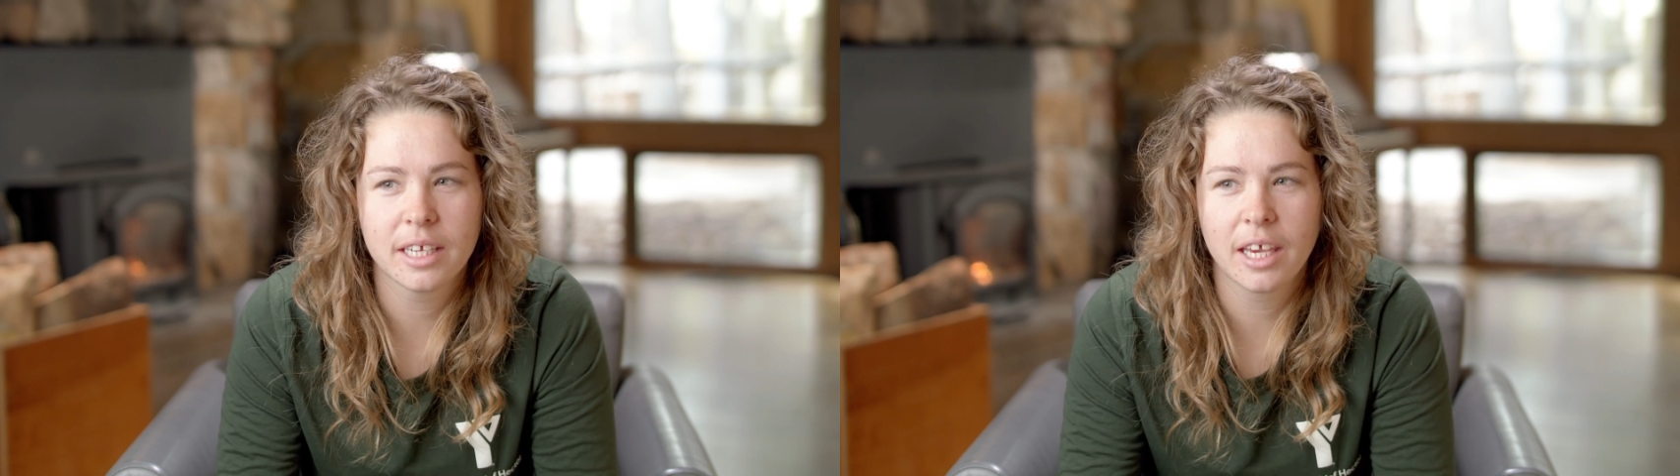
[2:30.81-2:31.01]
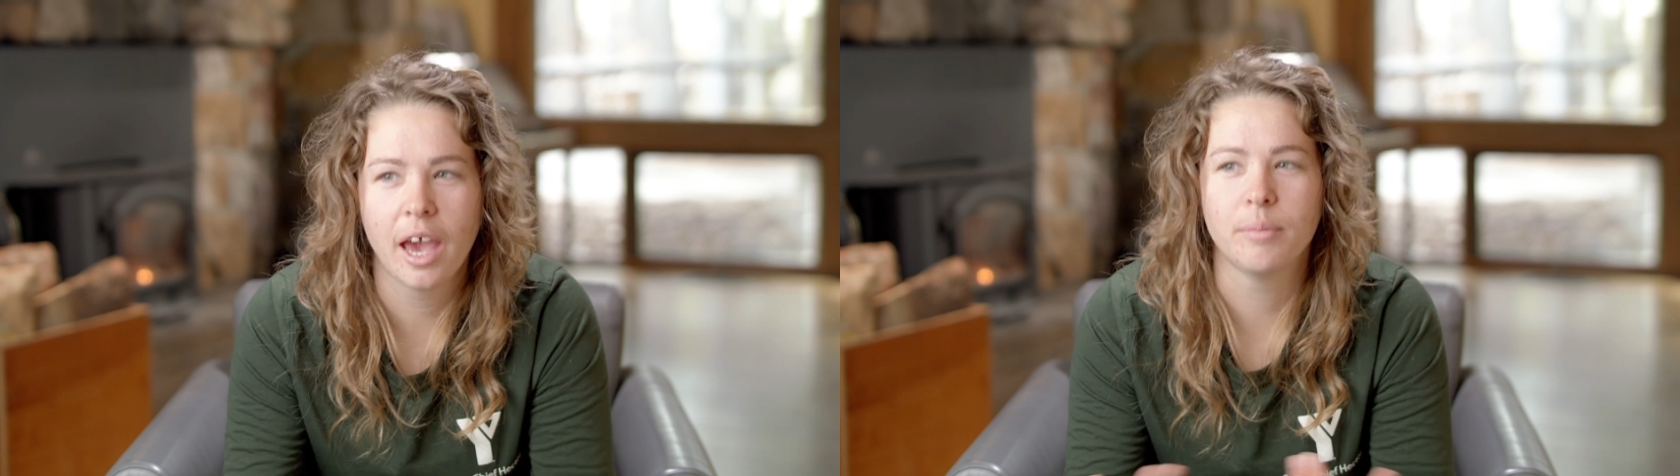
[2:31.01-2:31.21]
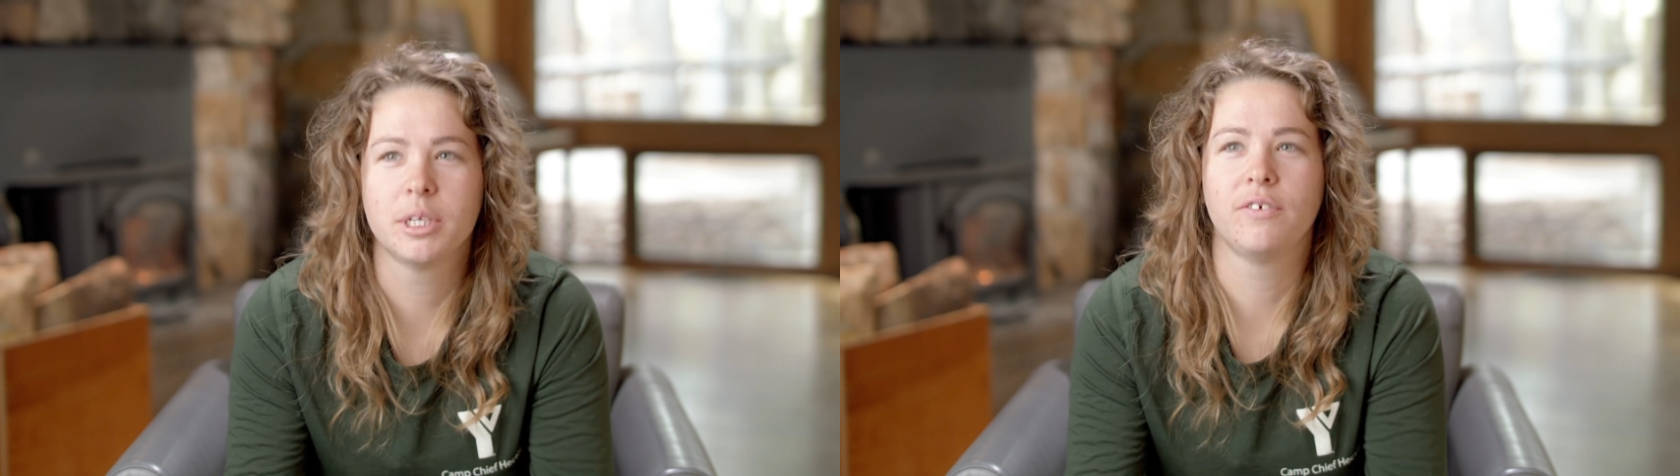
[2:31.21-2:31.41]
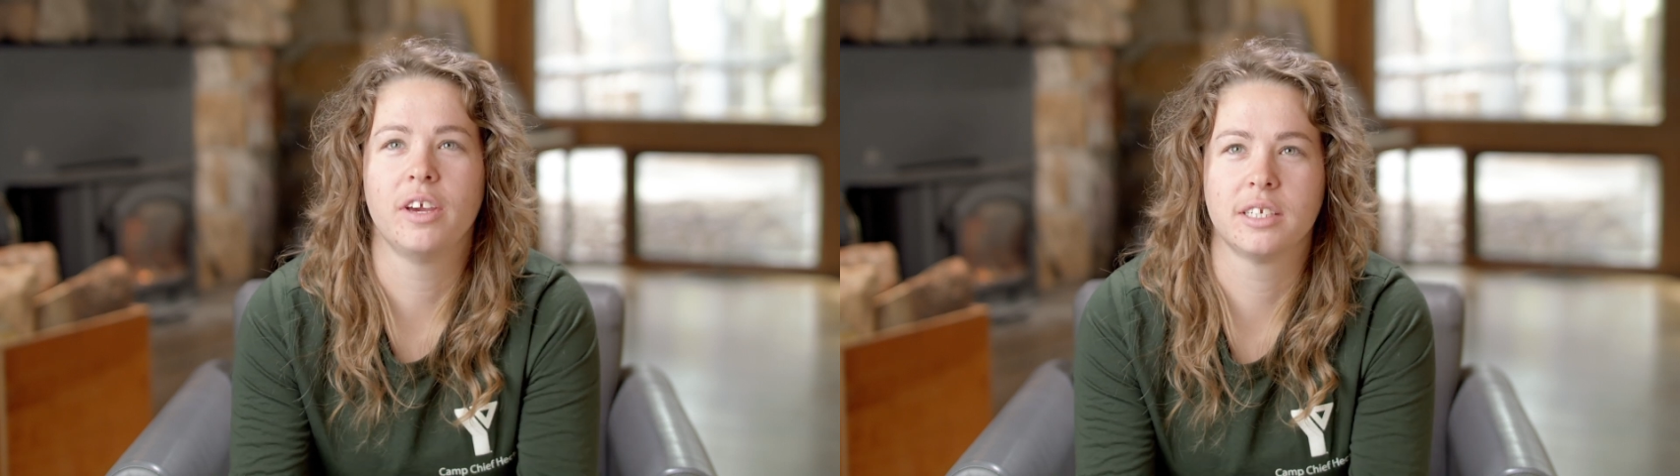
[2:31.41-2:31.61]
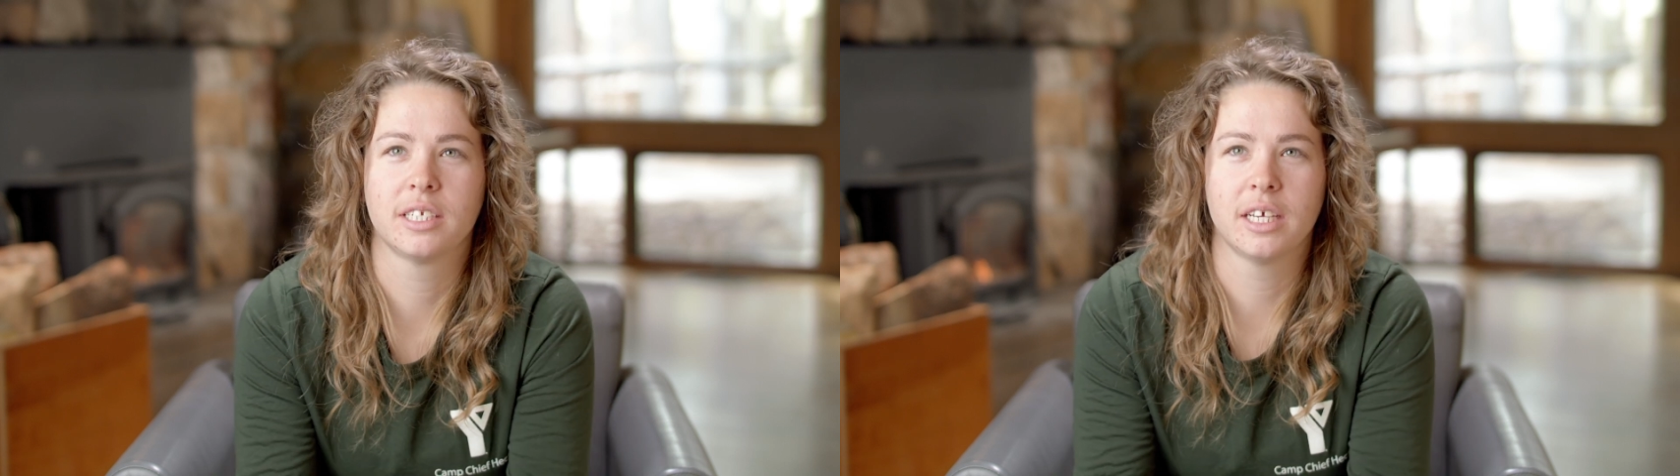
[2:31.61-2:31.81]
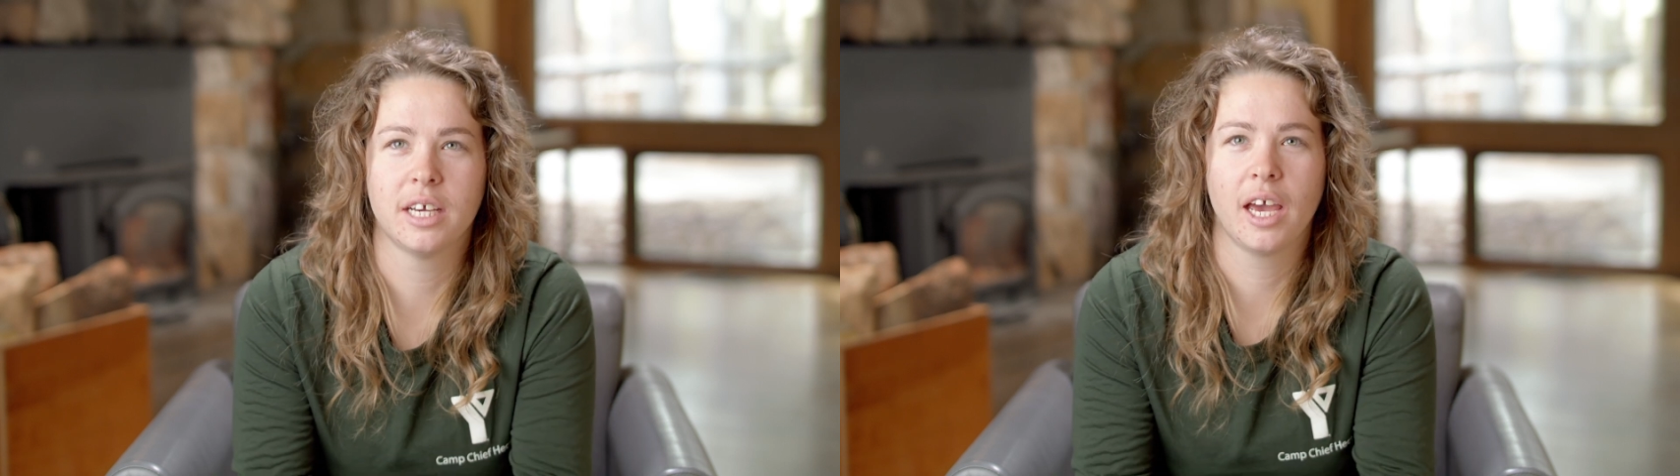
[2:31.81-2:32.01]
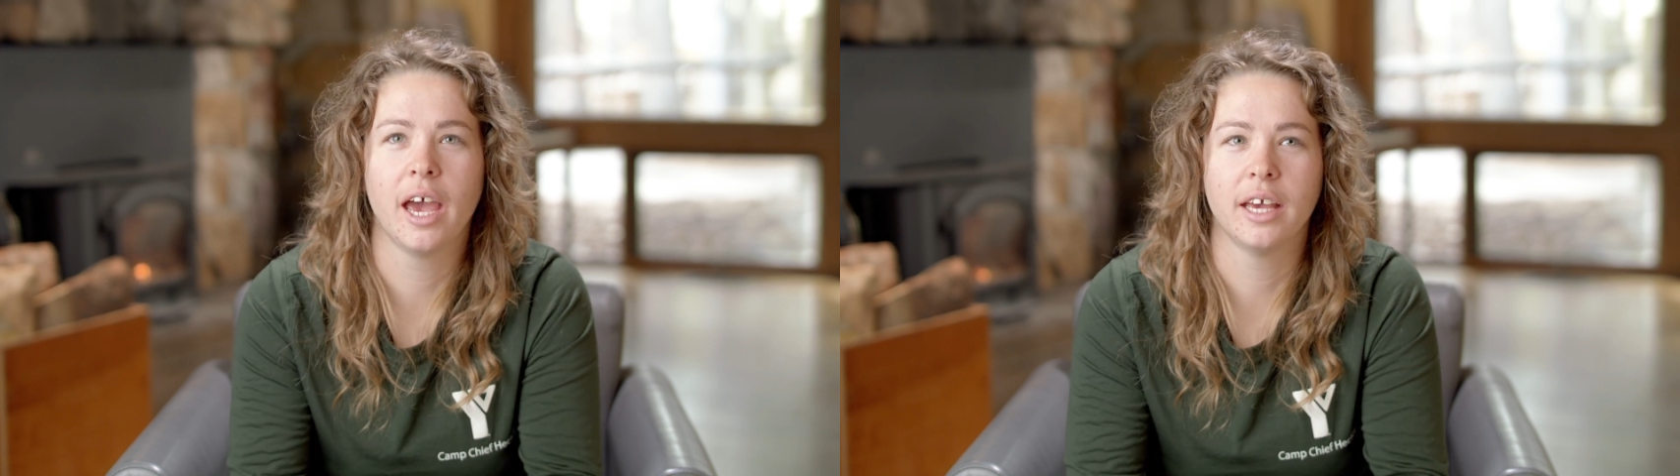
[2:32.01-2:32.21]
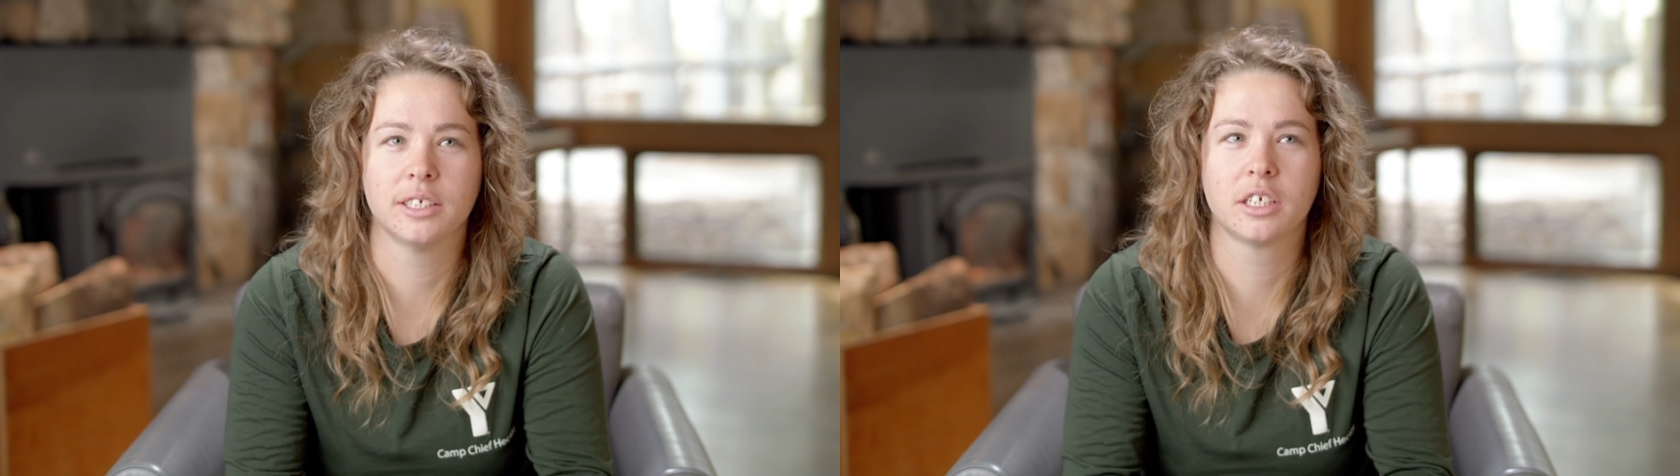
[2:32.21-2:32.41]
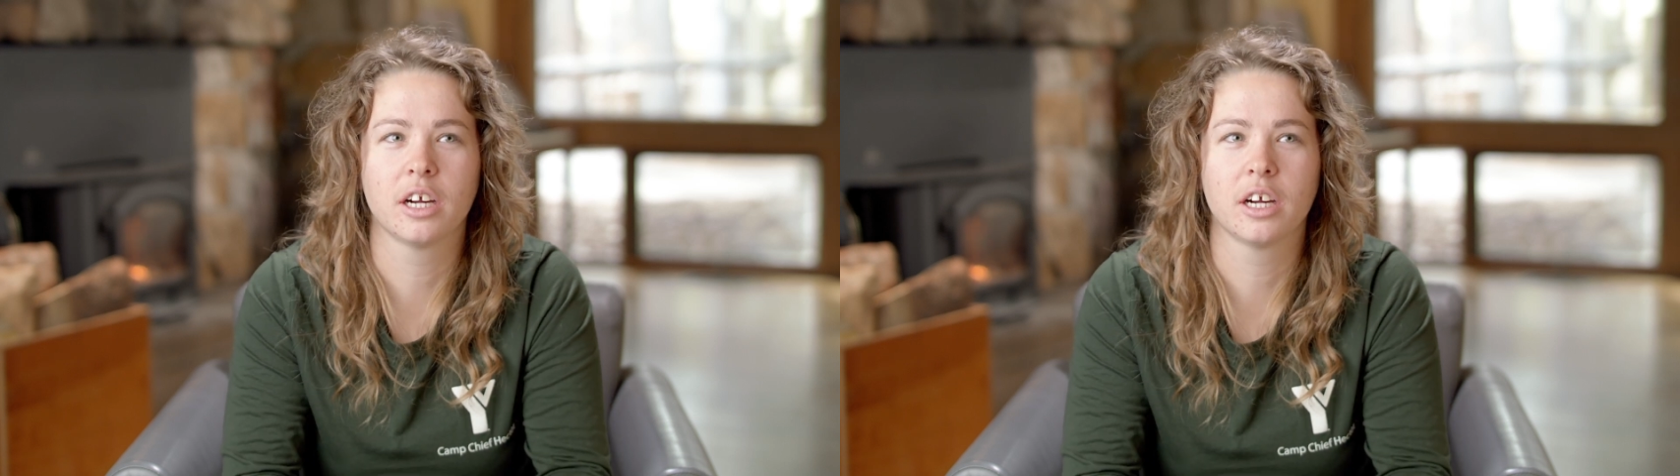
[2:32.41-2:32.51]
Camp Chief Hector has